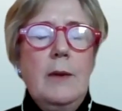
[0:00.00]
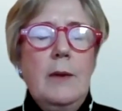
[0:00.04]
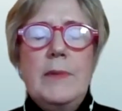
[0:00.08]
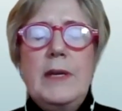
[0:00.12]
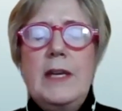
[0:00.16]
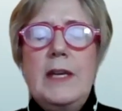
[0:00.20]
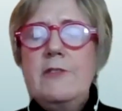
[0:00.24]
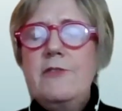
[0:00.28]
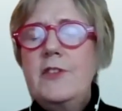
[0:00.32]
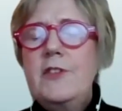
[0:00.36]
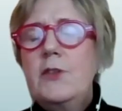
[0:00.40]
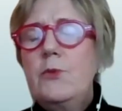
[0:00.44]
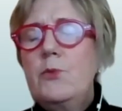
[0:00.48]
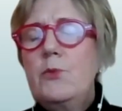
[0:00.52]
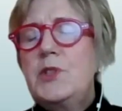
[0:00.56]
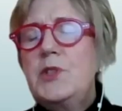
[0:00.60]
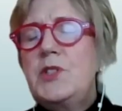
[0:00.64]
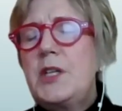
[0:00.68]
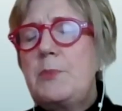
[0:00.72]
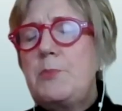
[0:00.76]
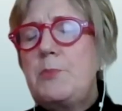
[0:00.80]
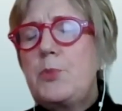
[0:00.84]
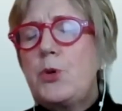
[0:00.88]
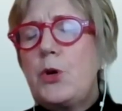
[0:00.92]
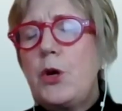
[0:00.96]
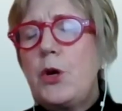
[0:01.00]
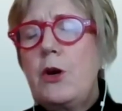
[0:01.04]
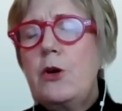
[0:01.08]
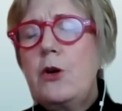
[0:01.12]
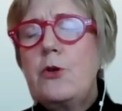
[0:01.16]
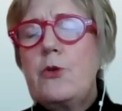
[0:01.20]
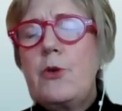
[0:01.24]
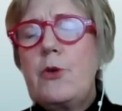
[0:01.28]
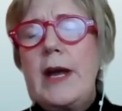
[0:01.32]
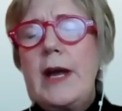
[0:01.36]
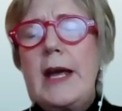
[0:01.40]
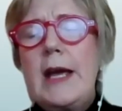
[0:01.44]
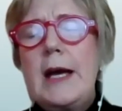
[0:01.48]
If it was a
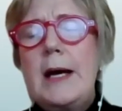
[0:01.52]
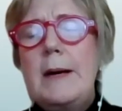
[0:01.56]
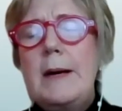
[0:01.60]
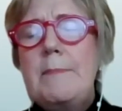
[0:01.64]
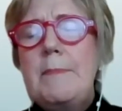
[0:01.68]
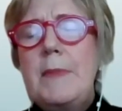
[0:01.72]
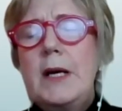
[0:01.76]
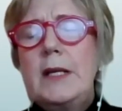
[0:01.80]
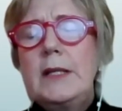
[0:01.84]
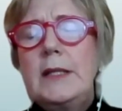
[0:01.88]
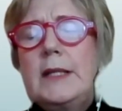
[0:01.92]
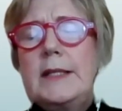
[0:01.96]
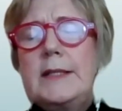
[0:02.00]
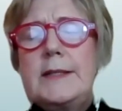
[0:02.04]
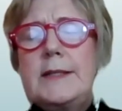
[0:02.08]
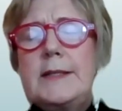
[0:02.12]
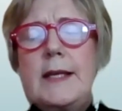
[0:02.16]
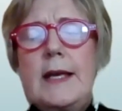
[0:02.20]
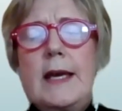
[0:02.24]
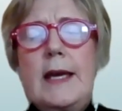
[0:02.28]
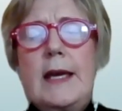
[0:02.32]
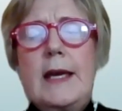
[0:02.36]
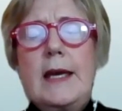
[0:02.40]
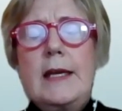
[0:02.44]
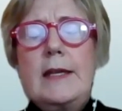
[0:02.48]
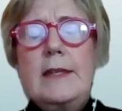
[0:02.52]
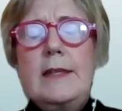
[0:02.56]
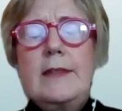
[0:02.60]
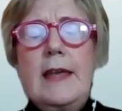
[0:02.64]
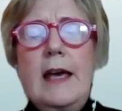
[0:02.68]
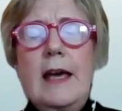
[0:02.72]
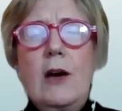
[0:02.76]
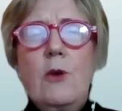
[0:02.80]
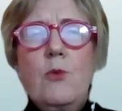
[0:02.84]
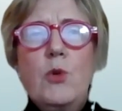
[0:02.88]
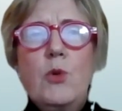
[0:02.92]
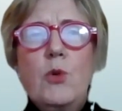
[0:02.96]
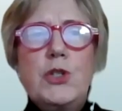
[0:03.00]
program, let's say,
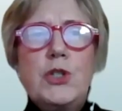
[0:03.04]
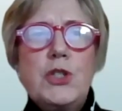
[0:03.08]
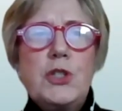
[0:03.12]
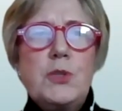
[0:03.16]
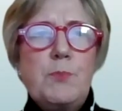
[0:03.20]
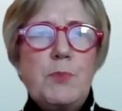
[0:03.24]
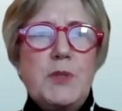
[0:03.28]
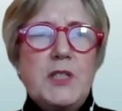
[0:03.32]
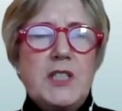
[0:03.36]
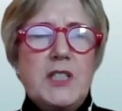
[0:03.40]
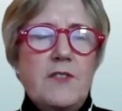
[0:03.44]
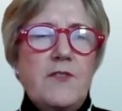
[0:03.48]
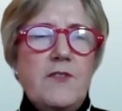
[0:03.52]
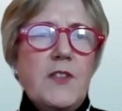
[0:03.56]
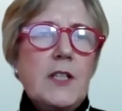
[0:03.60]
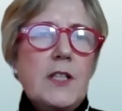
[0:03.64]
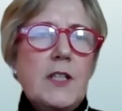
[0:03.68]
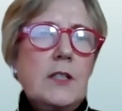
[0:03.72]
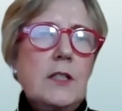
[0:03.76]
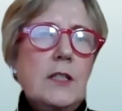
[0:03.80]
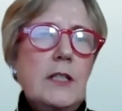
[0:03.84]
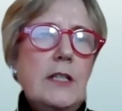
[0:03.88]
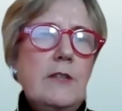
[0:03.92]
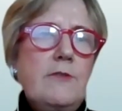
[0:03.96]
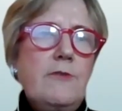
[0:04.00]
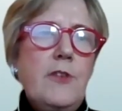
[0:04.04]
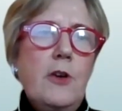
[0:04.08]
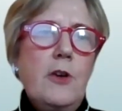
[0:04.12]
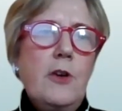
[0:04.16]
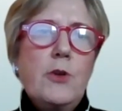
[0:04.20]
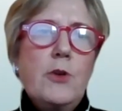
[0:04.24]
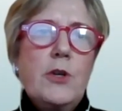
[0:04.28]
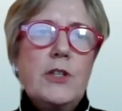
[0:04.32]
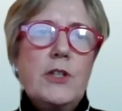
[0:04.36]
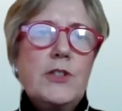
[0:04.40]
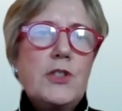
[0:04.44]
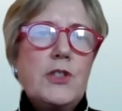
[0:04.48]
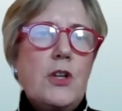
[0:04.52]
that was specifically
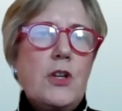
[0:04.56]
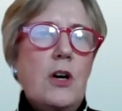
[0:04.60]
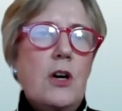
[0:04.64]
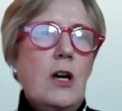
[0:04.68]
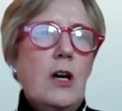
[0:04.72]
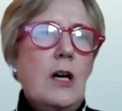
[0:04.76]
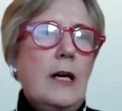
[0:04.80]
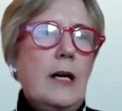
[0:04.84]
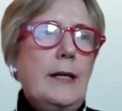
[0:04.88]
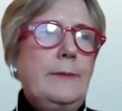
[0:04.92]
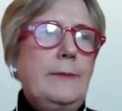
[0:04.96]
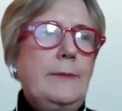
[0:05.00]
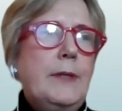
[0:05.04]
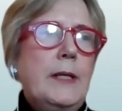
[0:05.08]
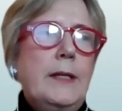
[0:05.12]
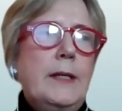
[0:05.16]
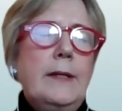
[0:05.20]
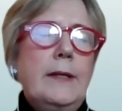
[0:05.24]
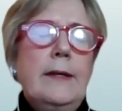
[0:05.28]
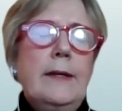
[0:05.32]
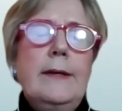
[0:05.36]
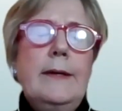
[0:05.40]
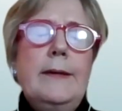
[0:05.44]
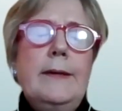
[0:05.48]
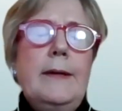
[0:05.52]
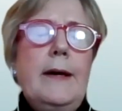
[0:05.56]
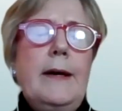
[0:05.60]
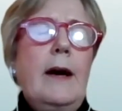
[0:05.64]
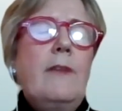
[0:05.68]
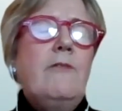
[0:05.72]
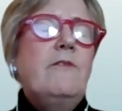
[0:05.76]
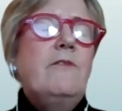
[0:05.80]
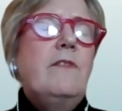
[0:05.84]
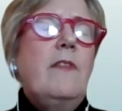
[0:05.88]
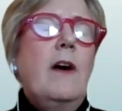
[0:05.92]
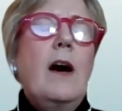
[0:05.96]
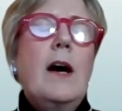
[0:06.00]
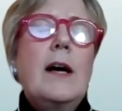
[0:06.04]
focused on
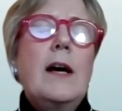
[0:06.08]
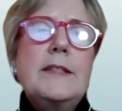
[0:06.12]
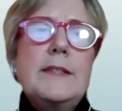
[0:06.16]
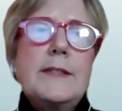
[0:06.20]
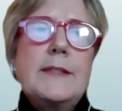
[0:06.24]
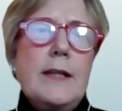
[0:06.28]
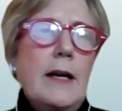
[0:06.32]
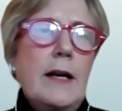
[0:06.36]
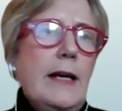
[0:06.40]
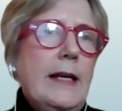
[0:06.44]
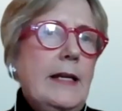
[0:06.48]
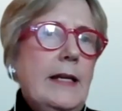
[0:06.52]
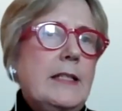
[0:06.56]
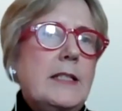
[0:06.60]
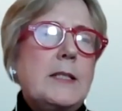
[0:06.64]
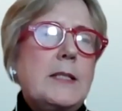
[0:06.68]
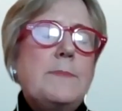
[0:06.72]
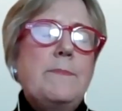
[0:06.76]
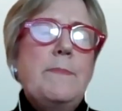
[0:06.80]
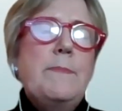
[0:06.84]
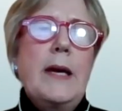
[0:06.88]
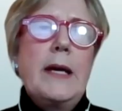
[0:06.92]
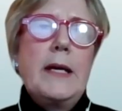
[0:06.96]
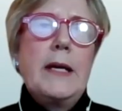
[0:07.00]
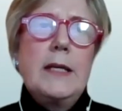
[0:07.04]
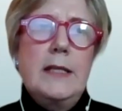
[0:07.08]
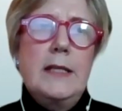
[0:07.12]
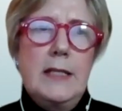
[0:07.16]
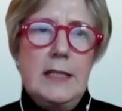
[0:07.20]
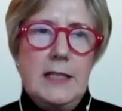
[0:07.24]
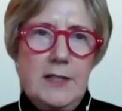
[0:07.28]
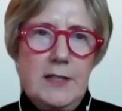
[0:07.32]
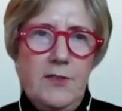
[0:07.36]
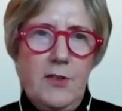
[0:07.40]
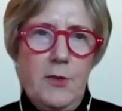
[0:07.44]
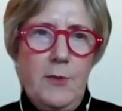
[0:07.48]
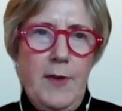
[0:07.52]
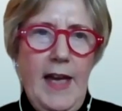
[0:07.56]
high science,
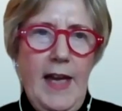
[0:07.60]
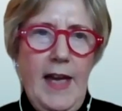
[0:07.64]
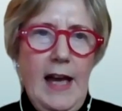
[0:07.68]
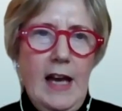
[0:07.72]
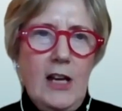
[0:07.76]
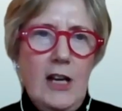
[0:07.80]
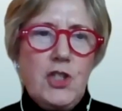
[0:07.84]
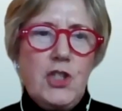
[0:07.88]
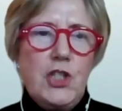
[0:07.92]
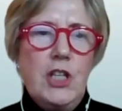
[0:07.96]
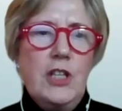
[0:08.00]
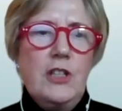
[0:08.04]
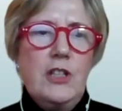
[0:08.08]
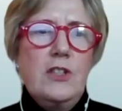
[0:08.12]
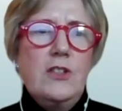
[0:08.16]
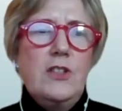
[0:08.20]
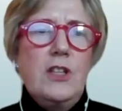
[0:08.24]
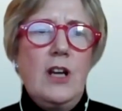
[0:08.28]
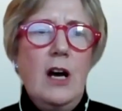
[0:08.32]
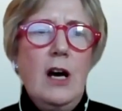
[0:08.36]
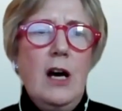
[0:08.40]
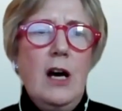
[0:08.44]
mechanism of action,